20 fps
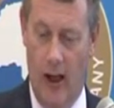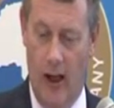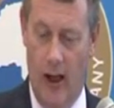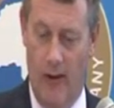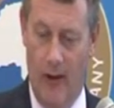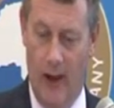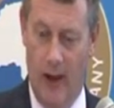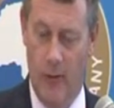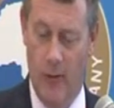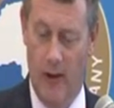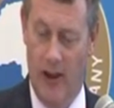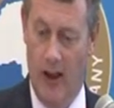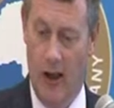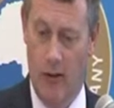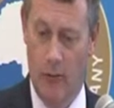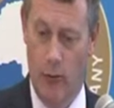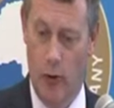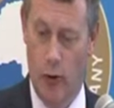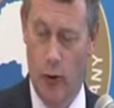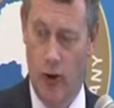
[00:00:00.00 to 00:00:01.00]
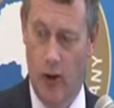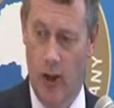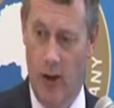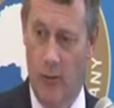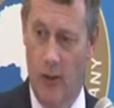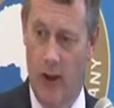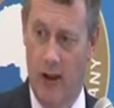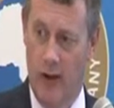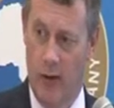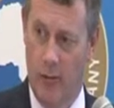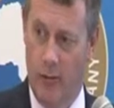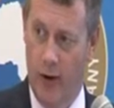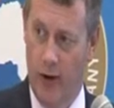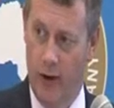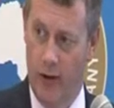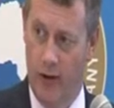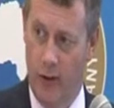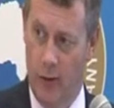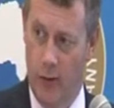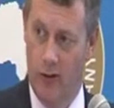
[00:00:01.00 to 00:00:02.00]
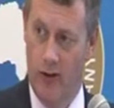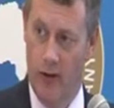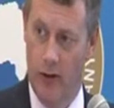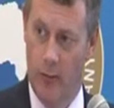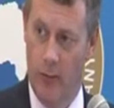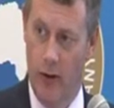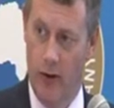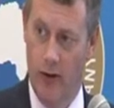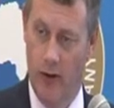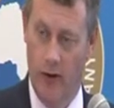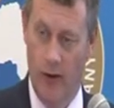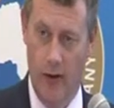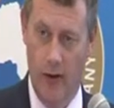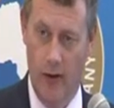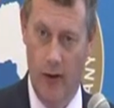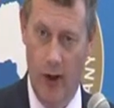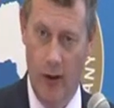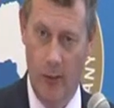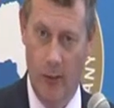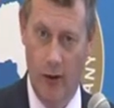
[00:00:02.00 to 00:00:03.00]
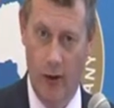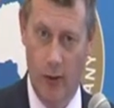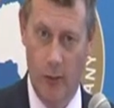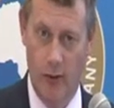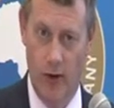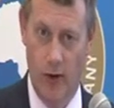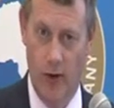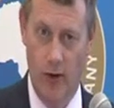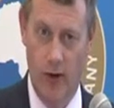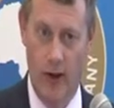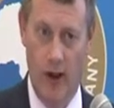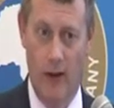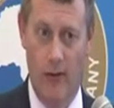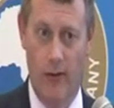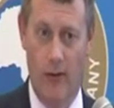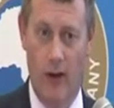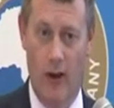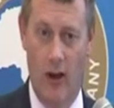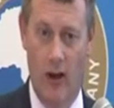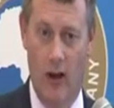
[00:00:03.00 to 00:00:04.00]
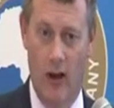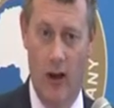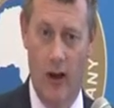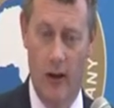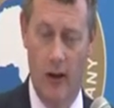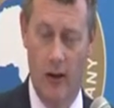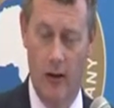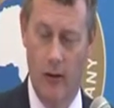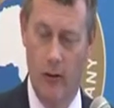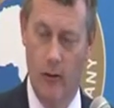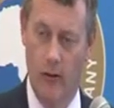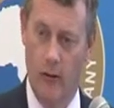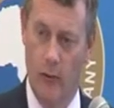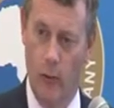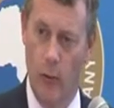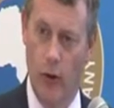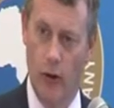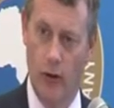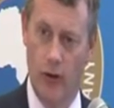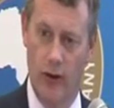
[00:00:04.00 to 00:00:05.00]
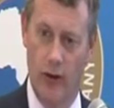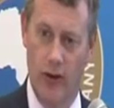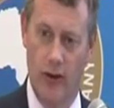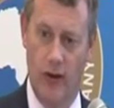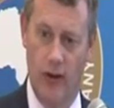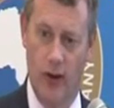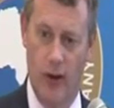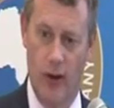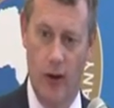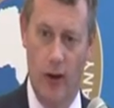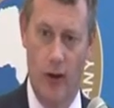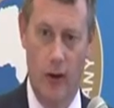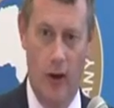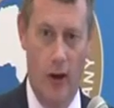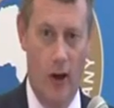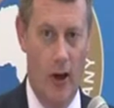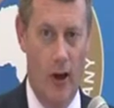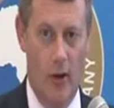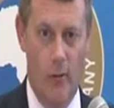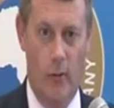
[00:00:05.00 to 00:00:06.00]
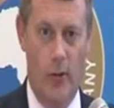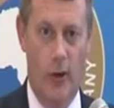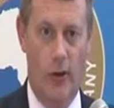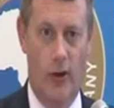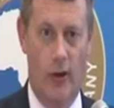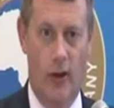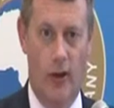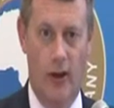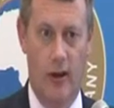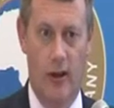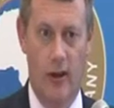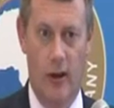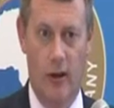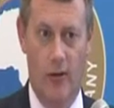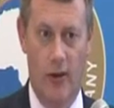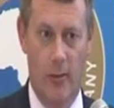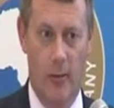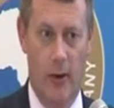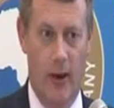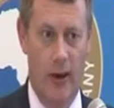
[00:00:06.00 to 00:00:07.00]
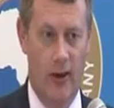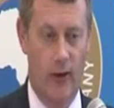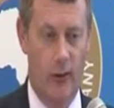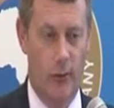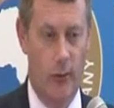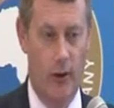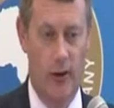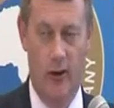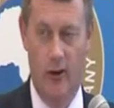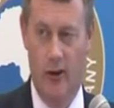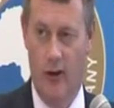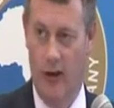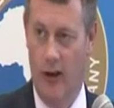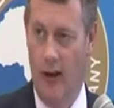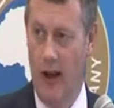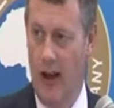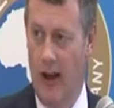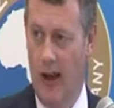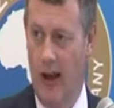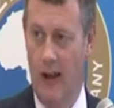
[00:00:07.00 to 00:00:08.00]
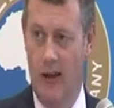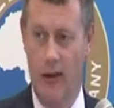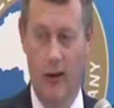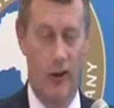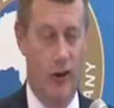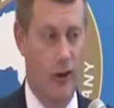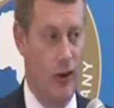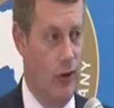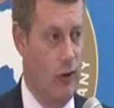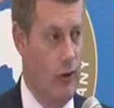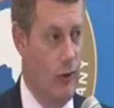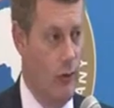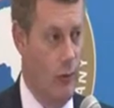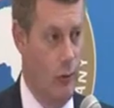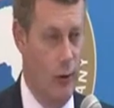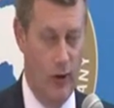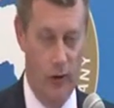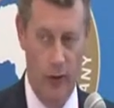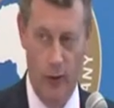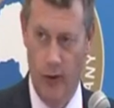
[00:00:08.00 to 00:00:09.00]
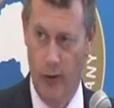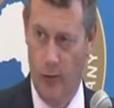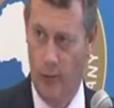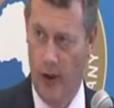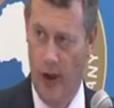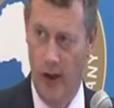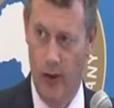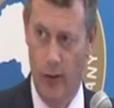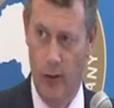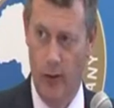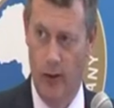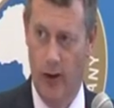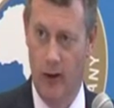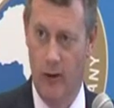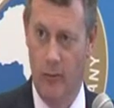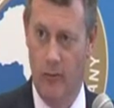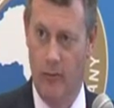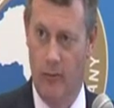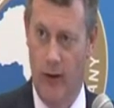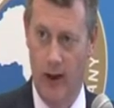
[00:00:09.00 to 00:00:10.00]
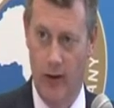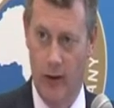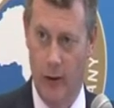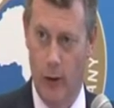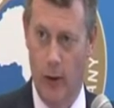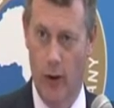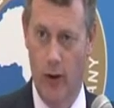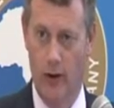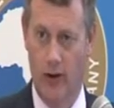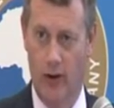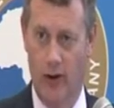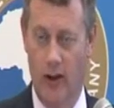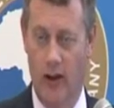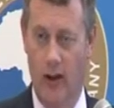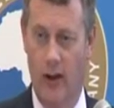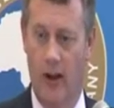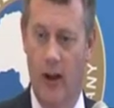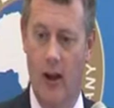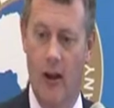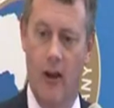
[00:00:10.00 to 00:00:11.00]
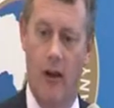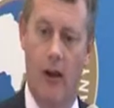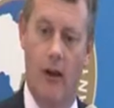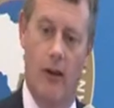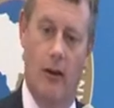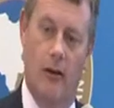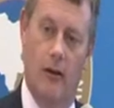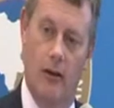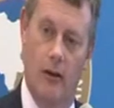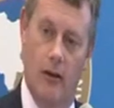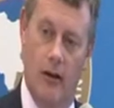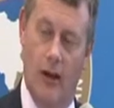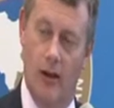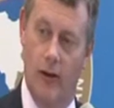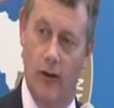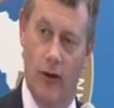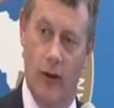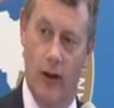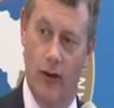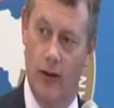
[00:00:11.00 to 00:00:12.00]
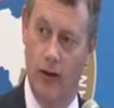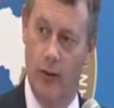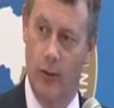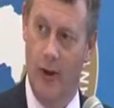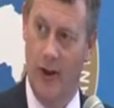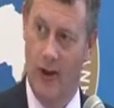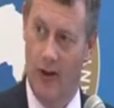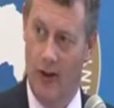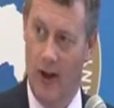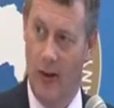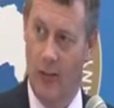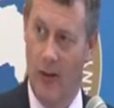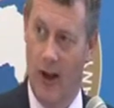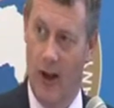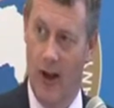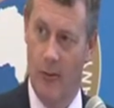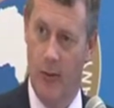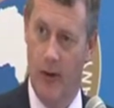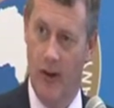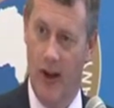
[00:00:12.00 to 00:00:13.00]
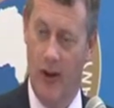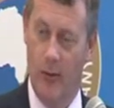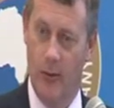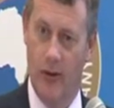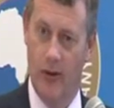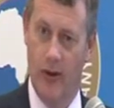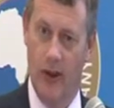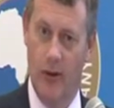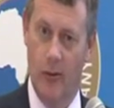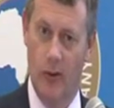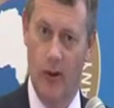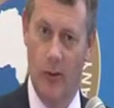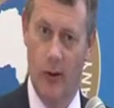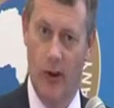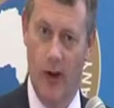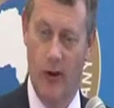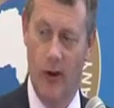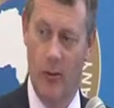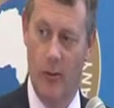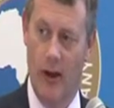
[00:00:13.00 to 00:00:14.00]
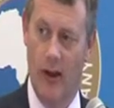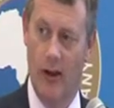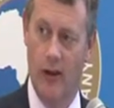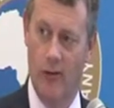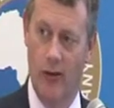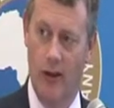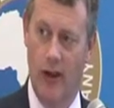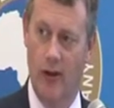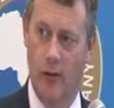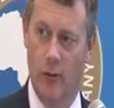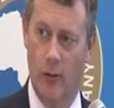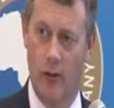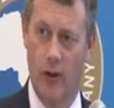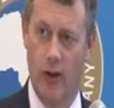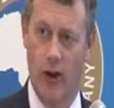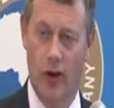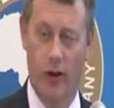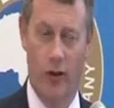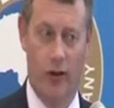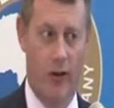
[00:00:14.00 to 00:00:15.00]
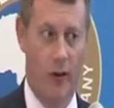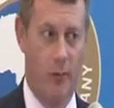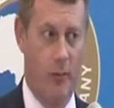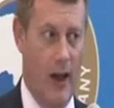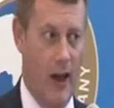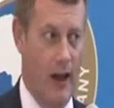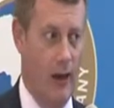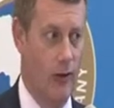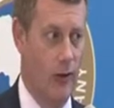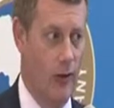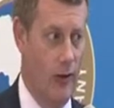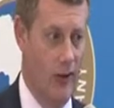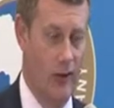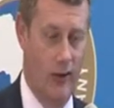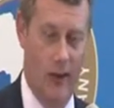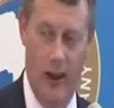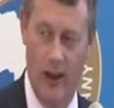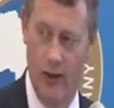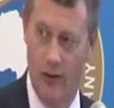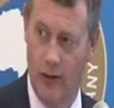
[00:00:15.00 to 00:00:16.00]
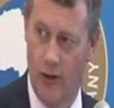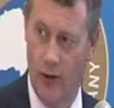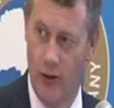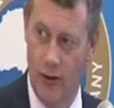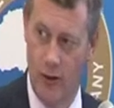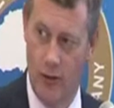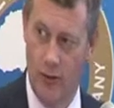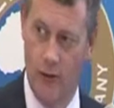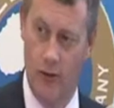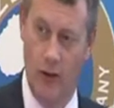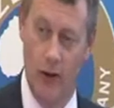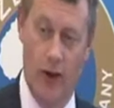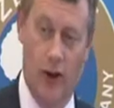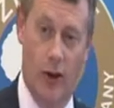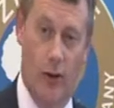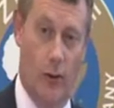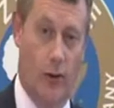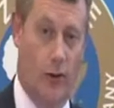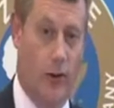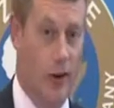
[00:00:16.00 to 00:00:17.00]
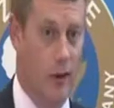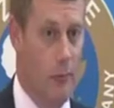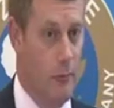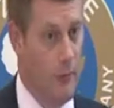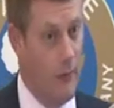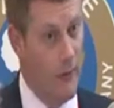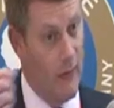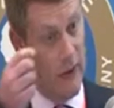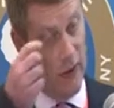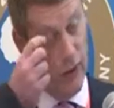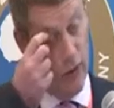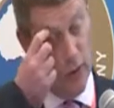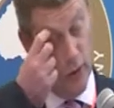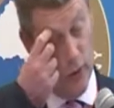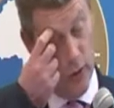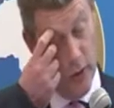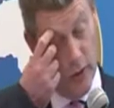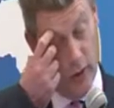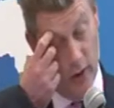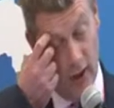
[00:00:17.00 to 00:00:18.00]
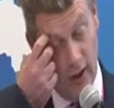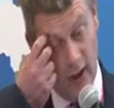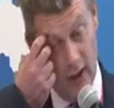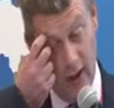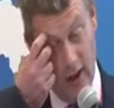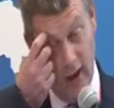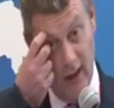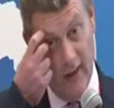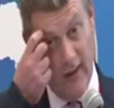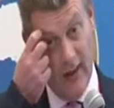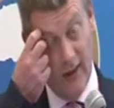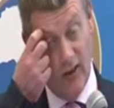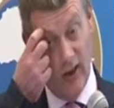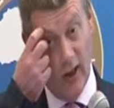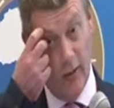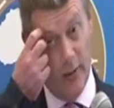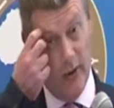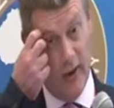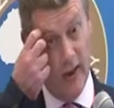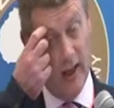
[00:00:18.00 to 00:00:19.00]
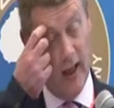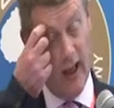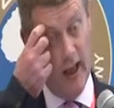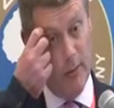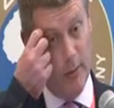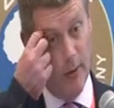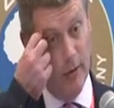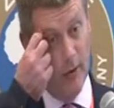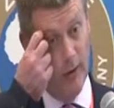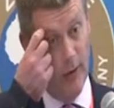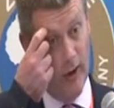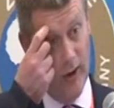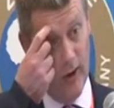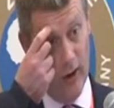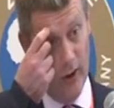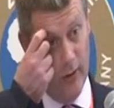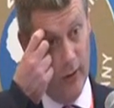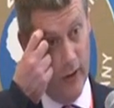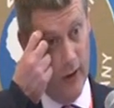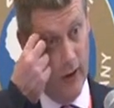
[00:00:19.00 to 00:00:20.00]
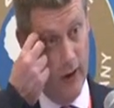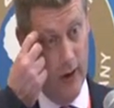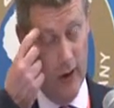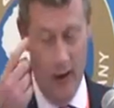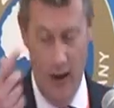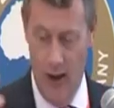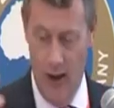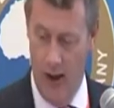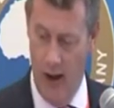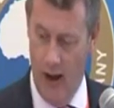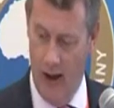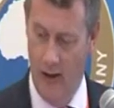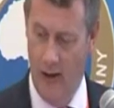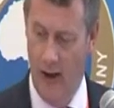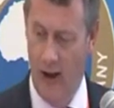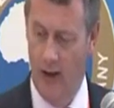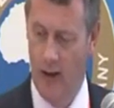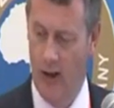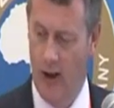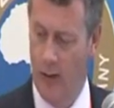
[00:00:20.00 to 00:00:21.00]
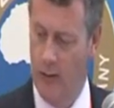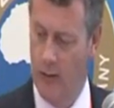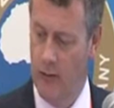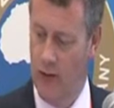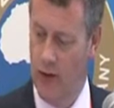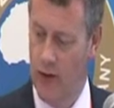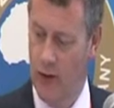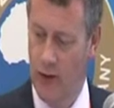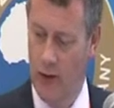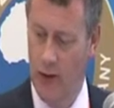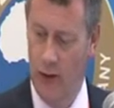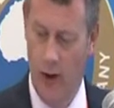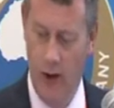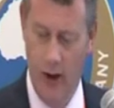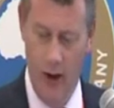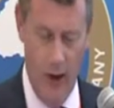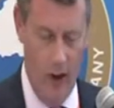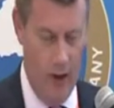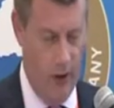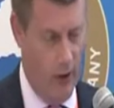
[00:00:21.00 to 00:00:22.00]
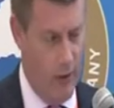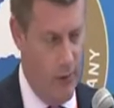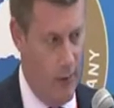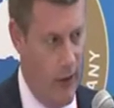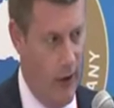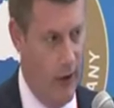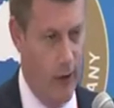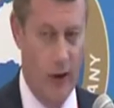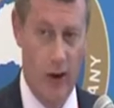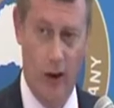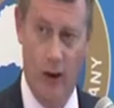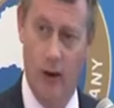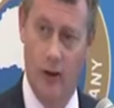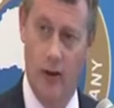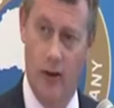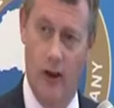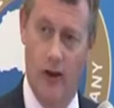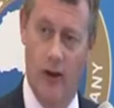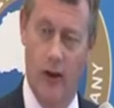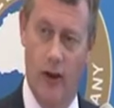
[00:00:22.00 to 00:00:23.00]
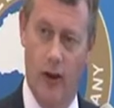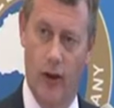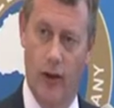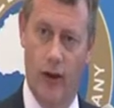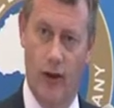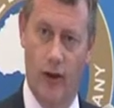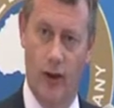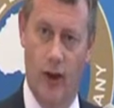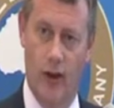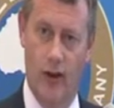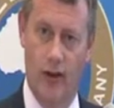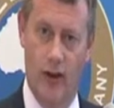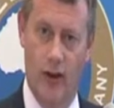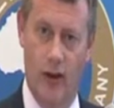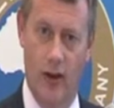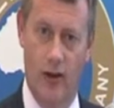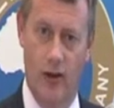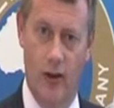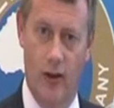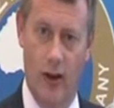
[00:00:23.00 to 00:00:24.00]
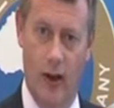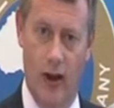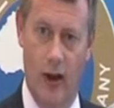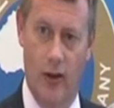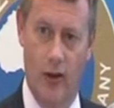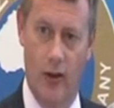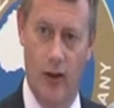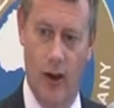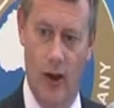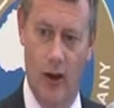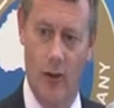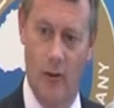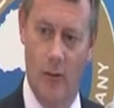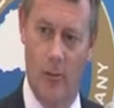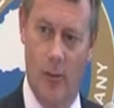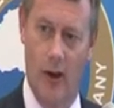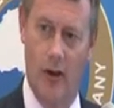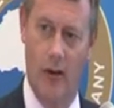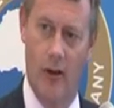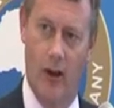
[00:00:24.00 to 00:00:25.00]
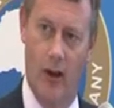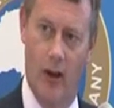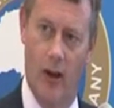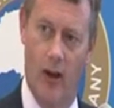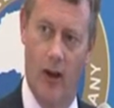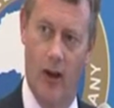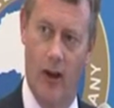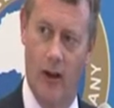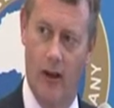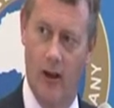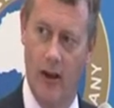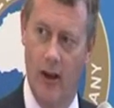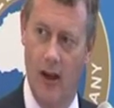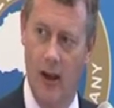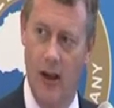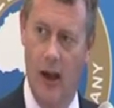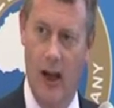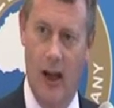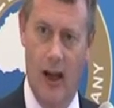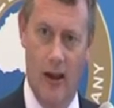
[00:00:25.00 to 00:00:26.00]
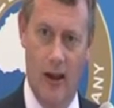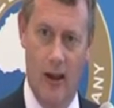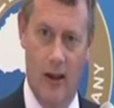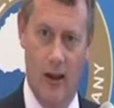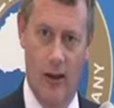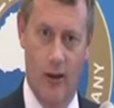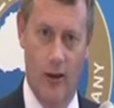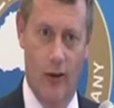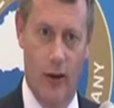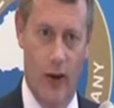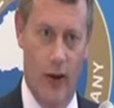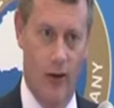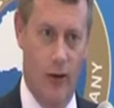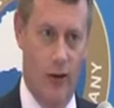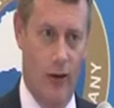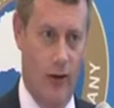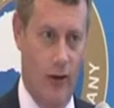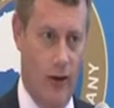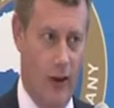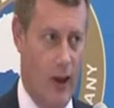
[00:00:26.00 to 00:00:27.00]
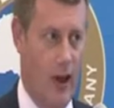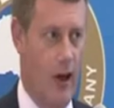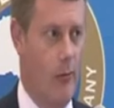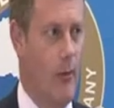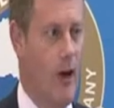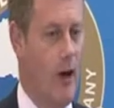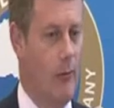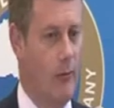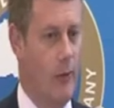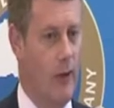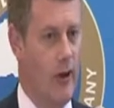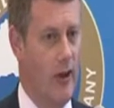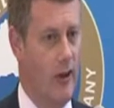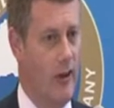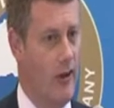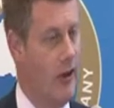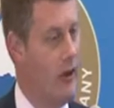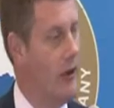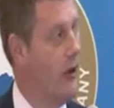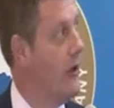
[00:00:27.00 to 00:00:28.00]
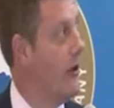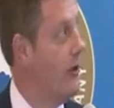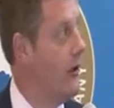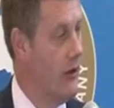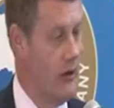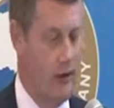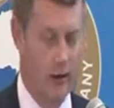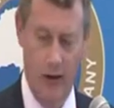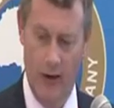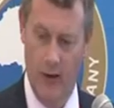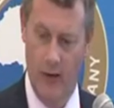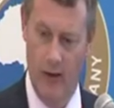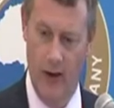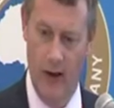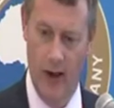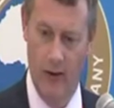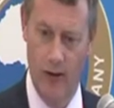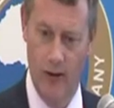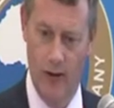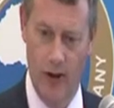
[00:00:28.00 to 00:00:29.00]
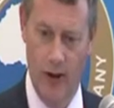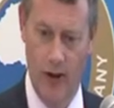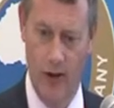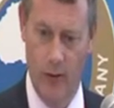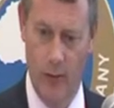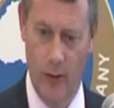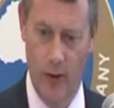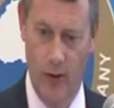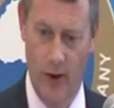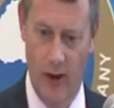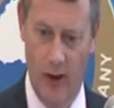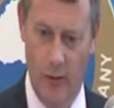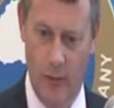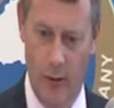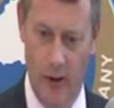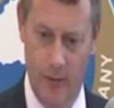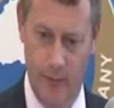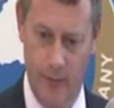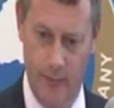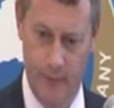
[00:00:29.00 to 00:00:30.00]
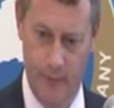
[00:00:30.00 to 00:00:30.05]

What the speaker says: If it can be done more cheaply, the policy will respond for the cheaper option. If the client wanted to put in a replacement that had additional whistles and bells and better quality, the underwriters would accept that, but they will say we would only pay the reasonable cost. The balance is down to you as the insured. And that type of thing happens very often, and that's up to the broker and the loss adjuster to negotiate with both the client and the underwriters to come up with a fair and sensible settlement.